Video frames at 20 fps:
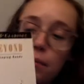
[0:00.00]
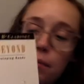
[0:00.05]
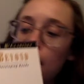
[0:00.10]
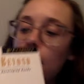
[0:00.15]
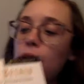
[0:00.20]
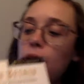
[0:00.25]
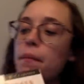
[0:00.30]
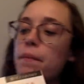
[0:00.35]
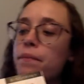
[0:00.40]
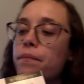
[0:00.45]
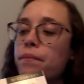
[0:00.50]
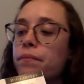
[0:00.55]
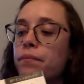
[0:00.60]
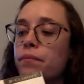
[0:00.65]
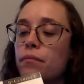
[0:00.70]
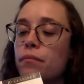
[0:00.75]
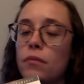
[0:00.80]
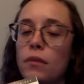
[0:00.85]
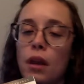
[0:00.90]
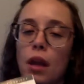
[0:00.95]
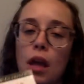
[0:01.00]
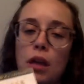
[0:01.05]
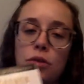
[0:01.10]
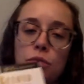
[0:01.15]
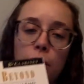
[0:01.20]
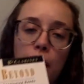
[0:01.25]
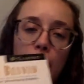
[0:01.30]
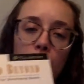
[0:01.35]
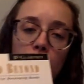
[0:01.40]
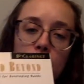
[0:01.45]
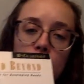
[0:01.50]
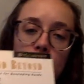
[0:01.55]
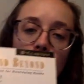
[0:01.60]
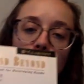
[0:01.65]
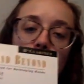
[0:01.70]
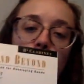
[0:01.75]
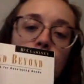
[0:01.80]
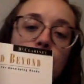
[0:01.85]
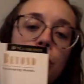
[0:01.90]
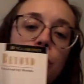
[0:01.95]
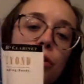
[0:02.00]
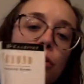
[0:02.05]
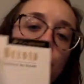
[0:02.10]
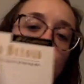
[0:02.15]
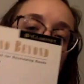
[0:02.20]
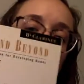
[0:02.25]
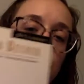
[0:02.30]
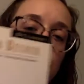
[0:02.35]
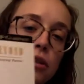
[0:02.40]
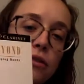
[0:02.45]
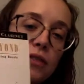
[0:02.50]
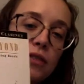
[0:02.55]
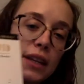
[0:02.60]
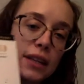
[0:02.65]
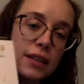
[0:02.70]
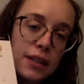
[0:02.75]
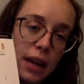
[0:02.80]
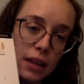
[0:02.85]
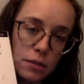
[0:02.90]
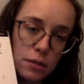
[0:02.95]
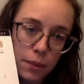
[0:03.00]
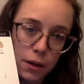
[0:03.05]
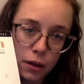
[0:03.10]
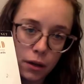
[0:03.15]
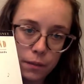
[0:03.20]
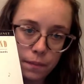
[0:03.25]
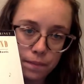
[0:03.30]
book, as well as our blue Measures of Success book.